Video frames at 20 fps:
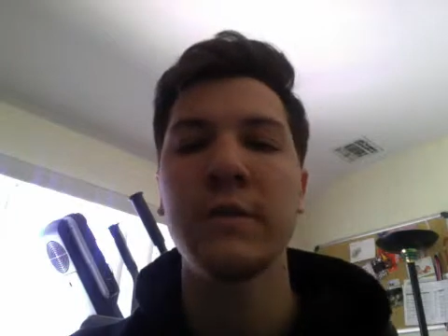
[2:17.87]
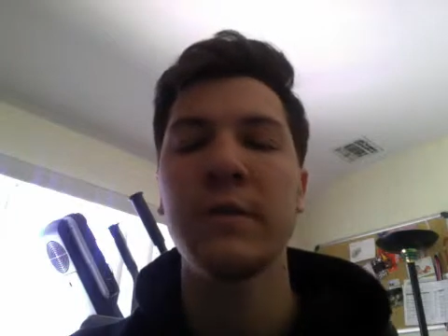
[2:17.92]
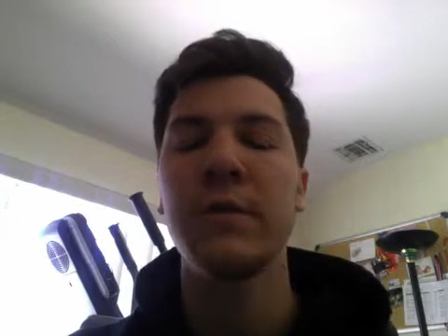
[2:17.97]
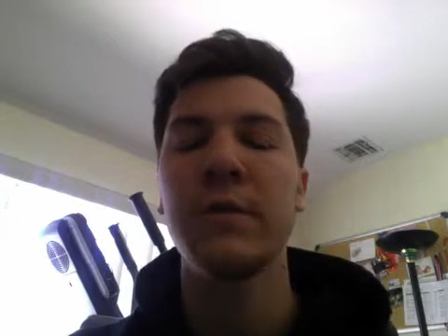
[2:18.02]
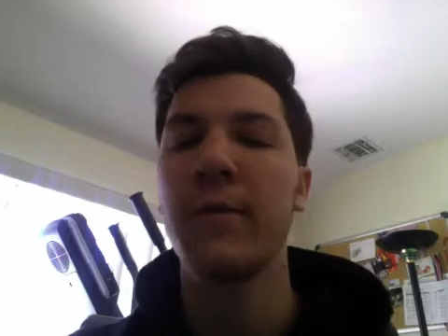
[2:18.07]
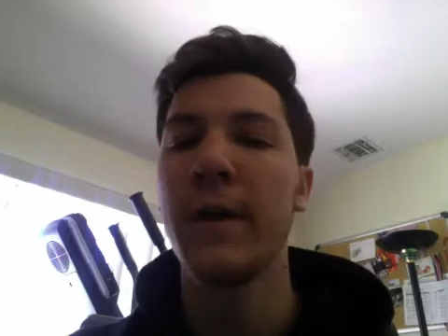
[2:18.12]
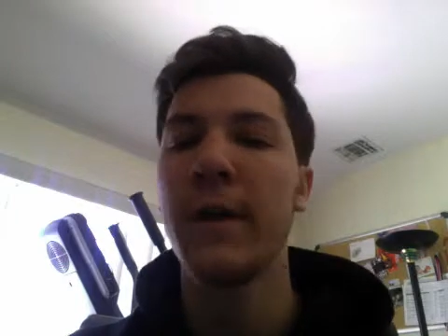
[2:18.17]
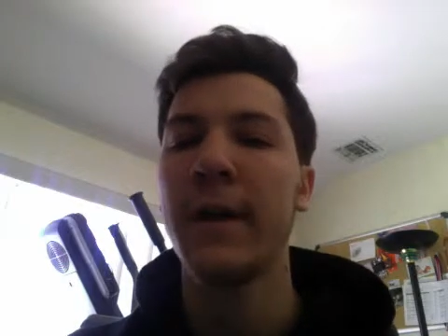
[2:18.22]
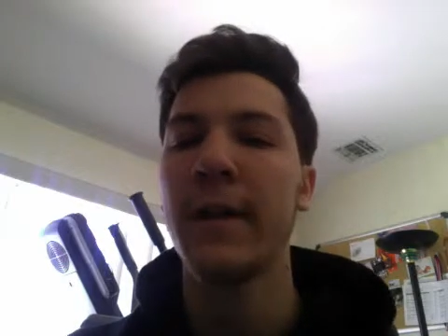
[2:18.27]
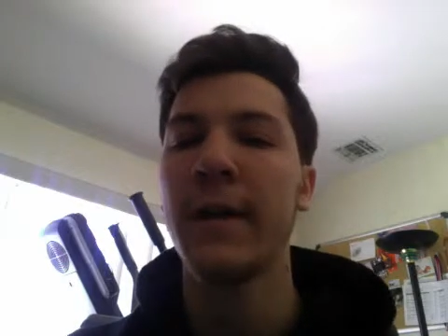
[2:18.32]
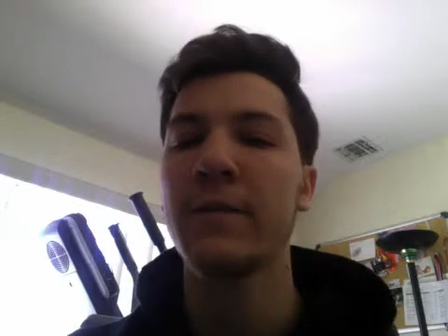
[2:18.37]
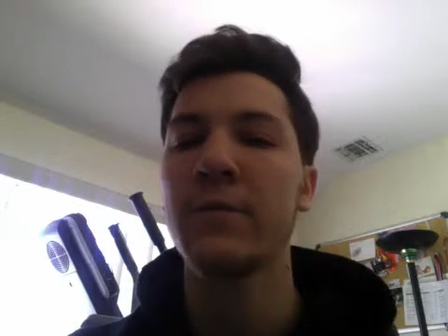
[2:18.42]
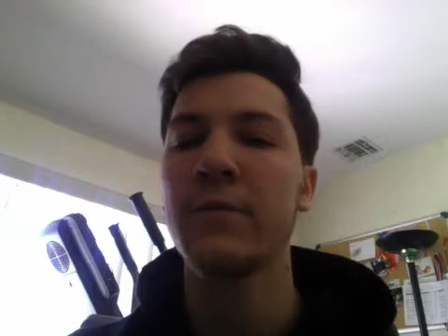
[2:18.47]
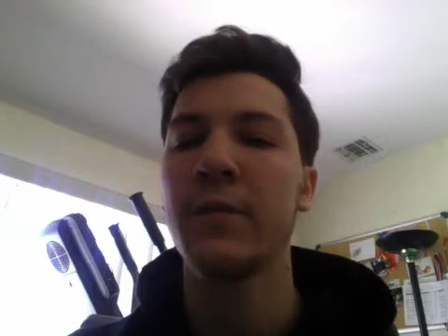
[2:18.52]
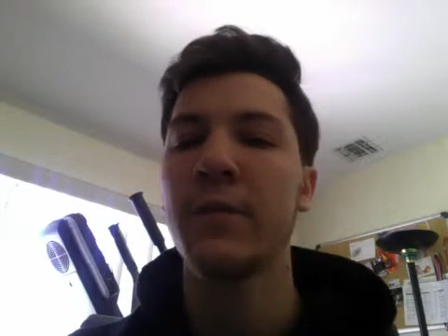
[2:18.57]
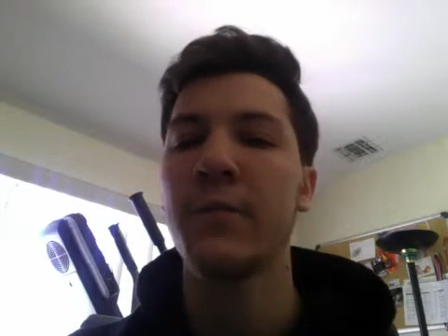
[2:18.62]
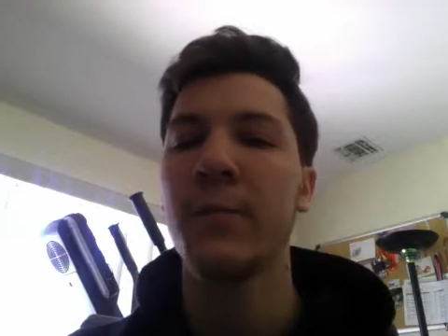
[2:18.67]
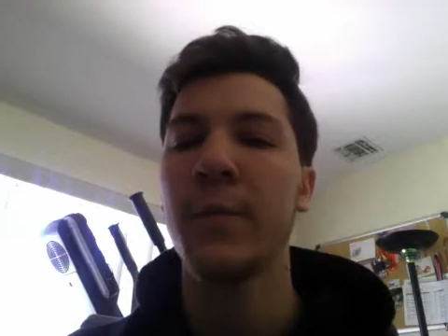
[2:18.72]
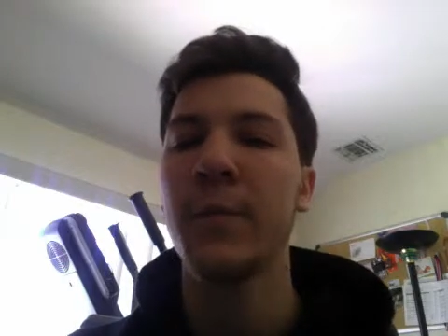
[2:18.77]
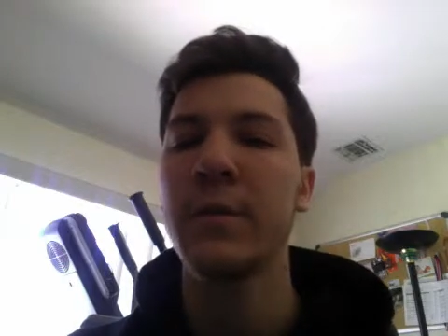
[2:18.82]
the financial
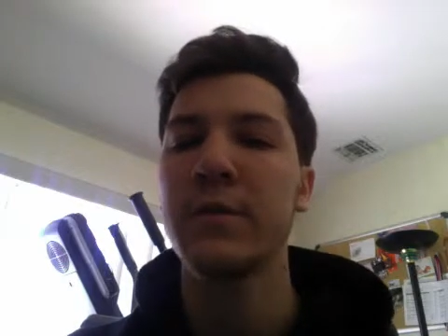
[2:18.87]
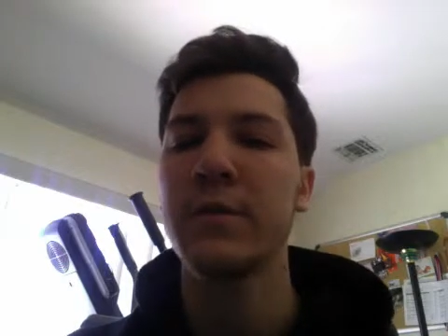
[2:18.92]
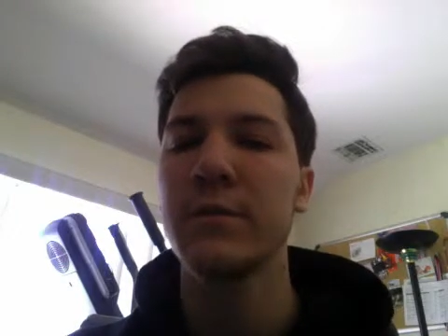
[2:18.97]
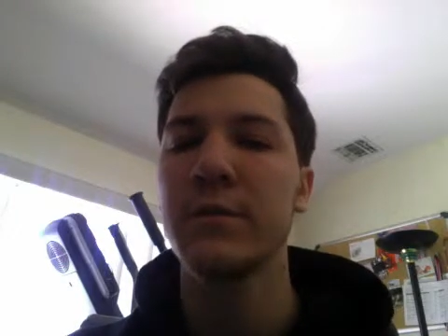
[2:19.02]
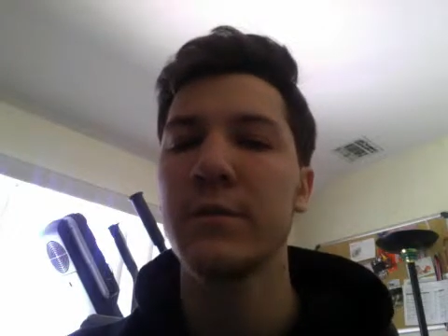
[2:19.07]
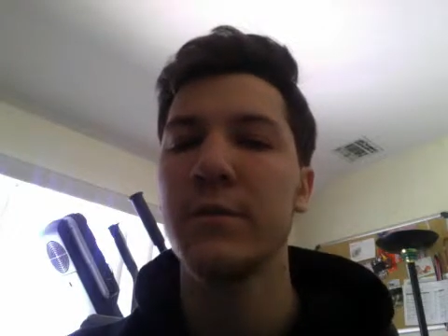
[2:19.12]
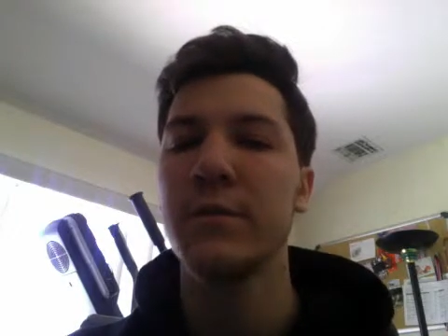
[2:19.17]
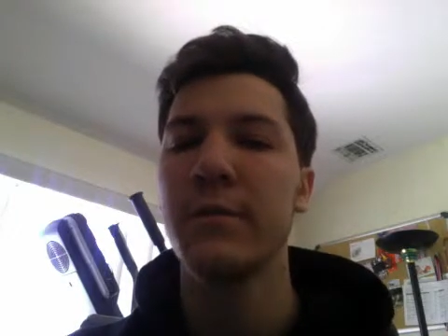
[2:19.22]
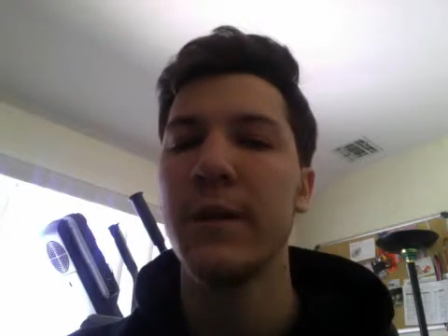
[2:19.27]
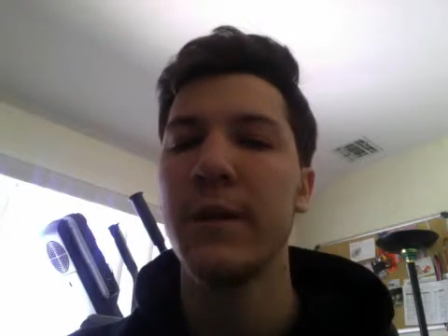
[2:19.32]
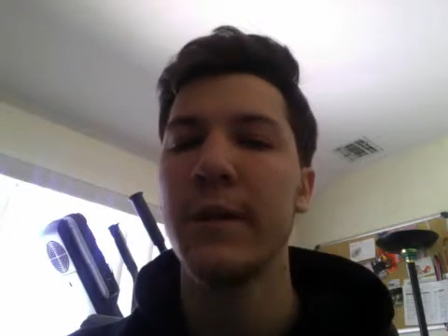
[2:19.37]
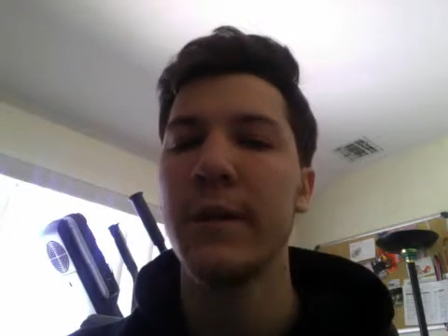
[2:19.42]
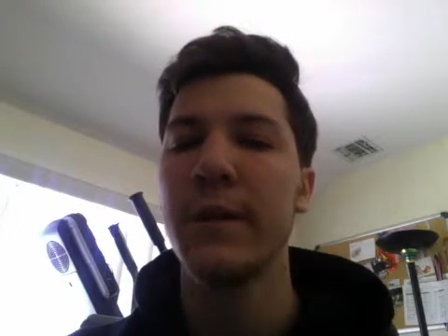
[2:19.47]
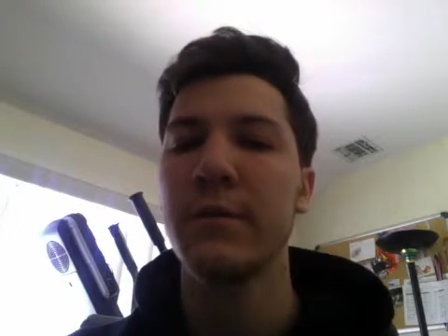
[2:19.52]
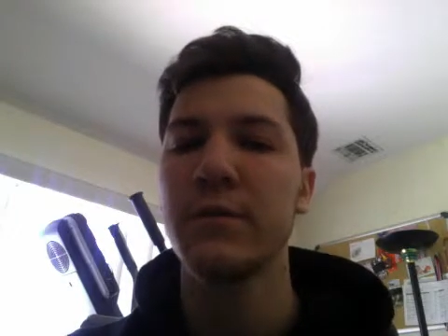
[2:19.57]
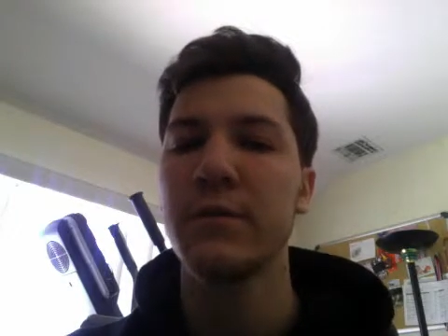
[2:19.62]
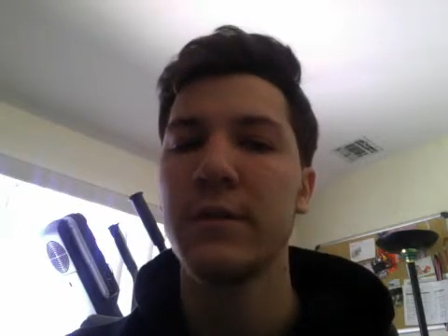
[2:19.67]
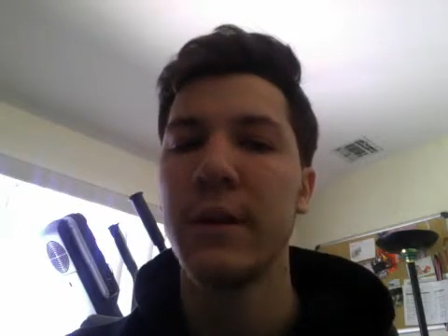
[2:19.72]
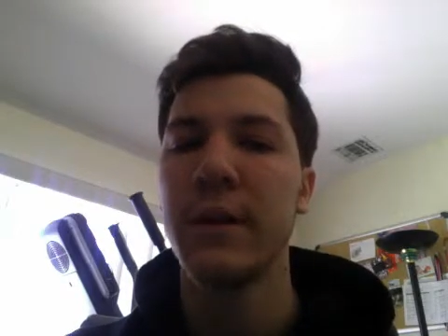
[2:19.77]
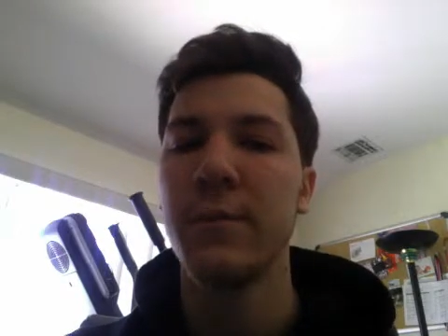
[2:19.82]
information in the
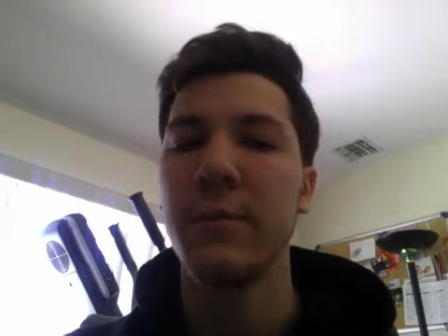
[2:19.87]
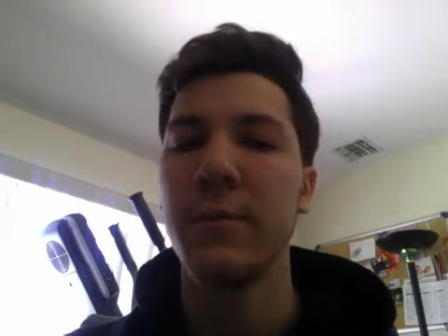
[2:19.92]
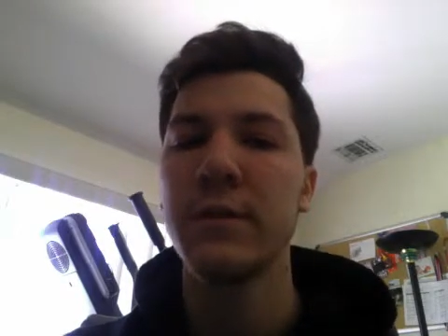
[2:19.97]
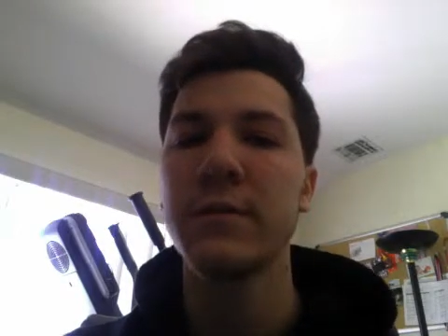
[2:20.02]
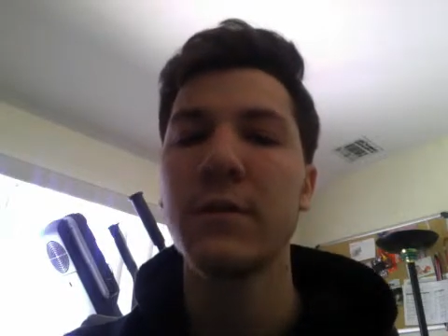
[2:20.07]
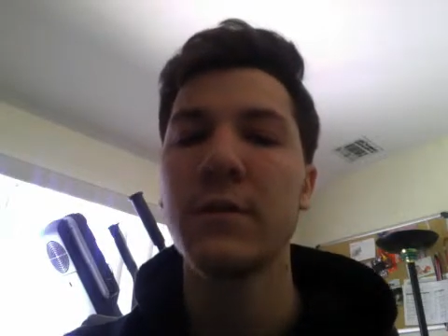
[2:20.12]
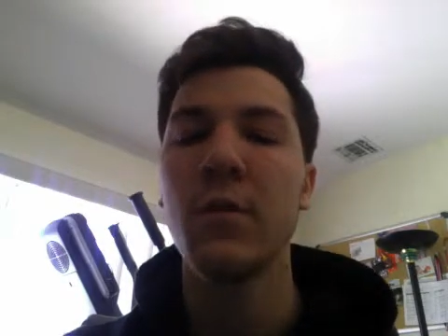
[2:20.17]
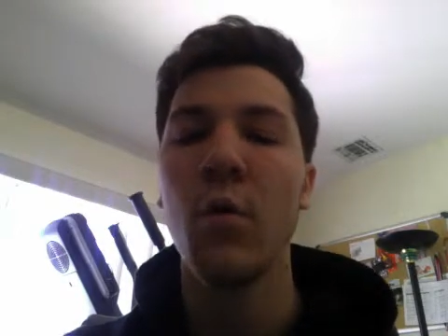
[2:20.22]
financial statements,